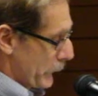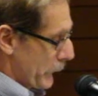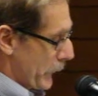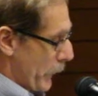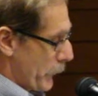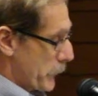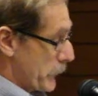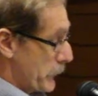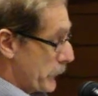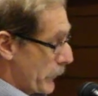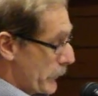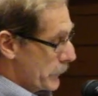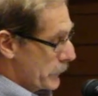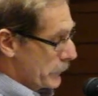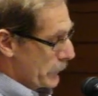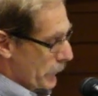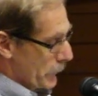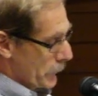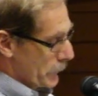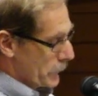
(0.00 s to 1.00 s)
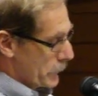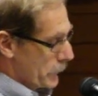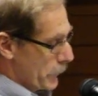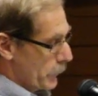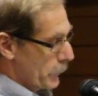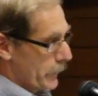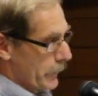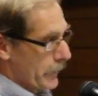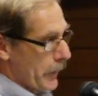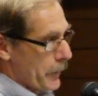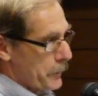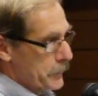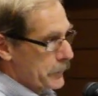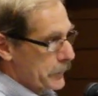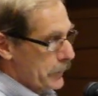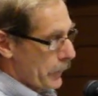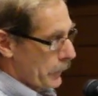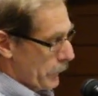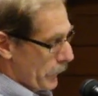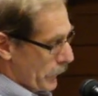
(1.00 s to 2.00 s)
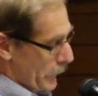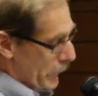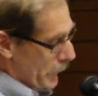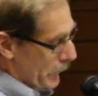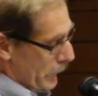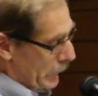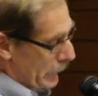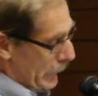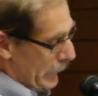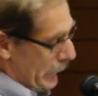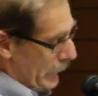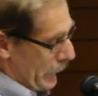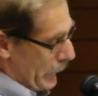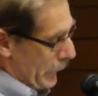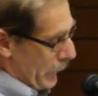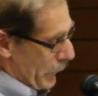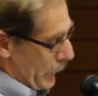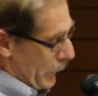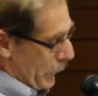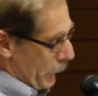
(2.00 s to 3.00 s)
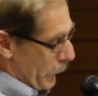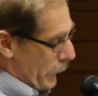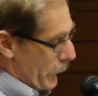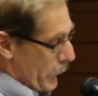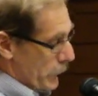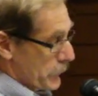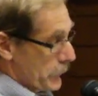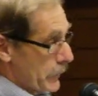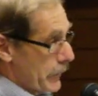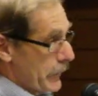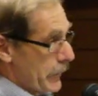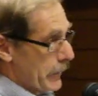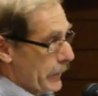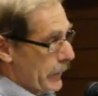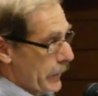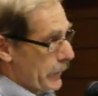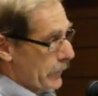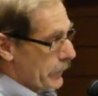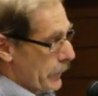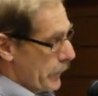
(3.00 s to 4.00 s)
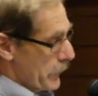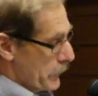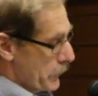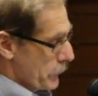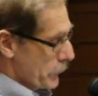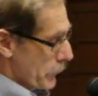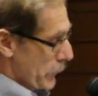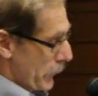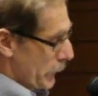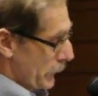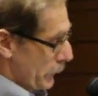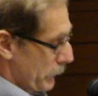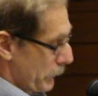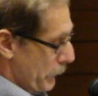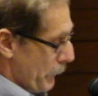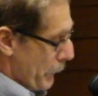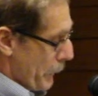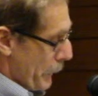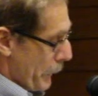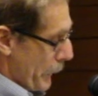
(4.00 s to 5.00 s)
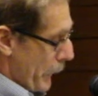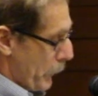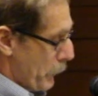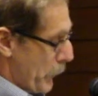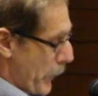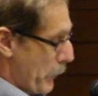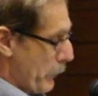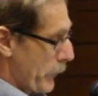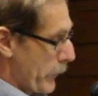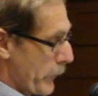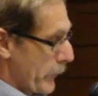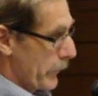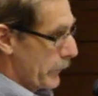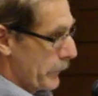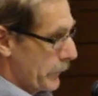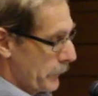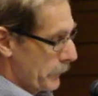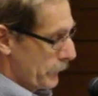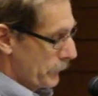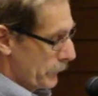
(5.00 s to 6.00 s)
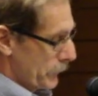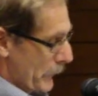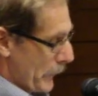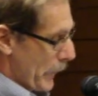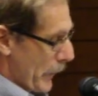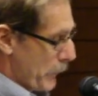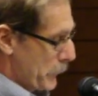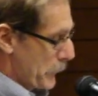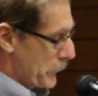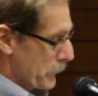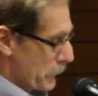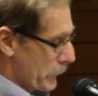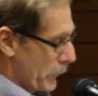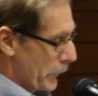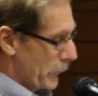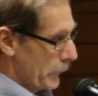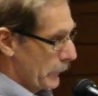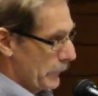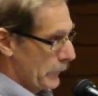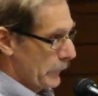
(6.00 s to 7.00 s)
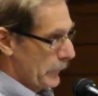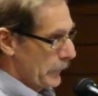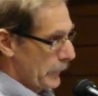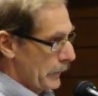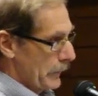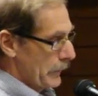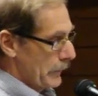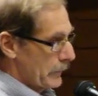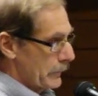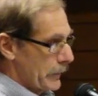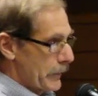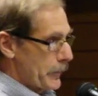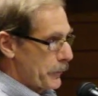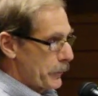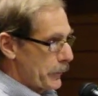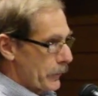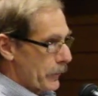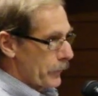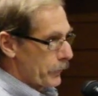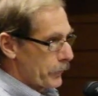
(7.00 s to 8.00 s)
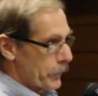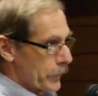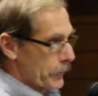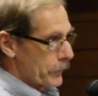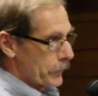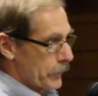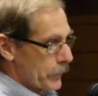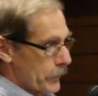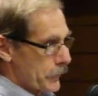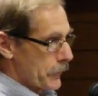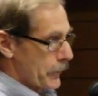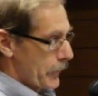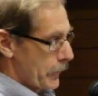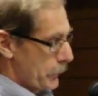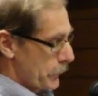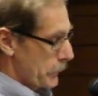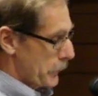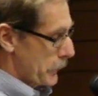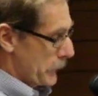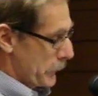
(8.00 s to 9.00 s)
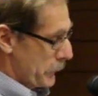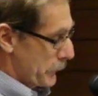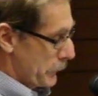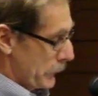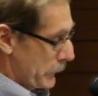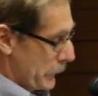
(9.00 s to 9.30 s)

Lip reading: devastation in the souk, an upstart thing with its DNA and history, memory, chemistry, deep in our fearful selves.